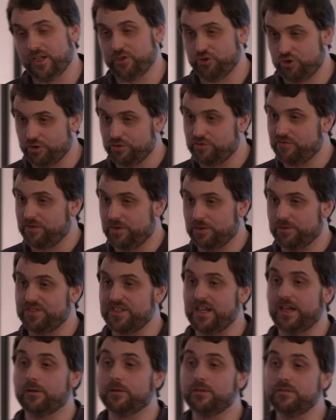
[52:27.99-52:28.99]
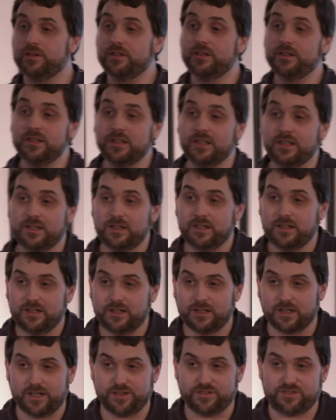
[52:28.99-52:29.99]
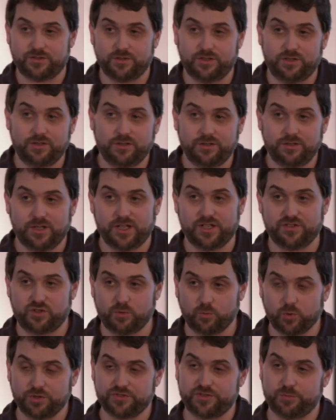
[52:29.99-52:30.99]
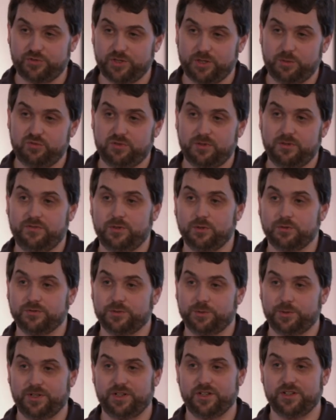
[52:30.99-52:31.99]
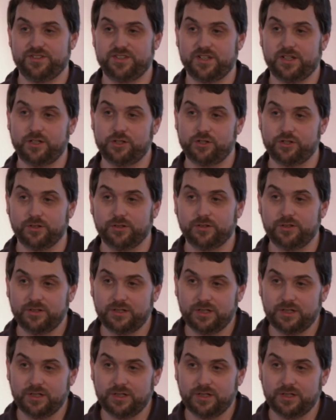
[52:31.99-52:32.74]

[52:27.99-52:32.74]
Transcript: judge for yourself as to what's appropriate for your organisation.